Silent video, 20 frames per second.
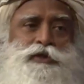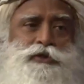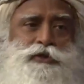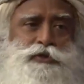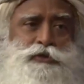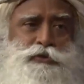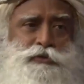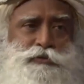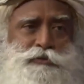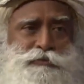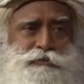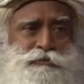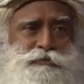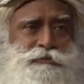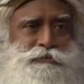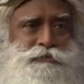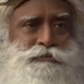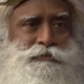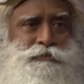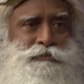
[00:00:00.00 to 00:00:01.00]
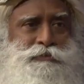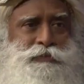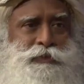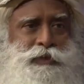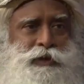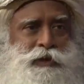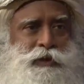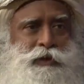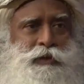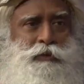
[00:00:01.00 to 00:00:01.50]
assume.
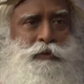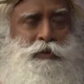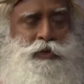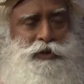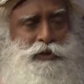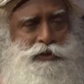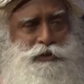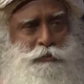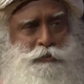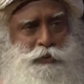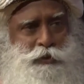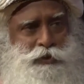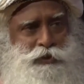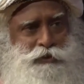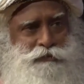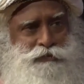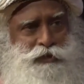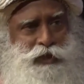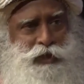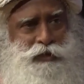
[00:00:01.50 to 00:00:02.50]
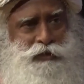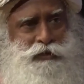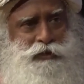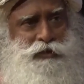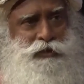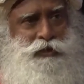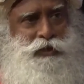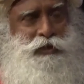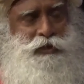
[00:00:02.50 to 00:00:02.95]
What is the point of that?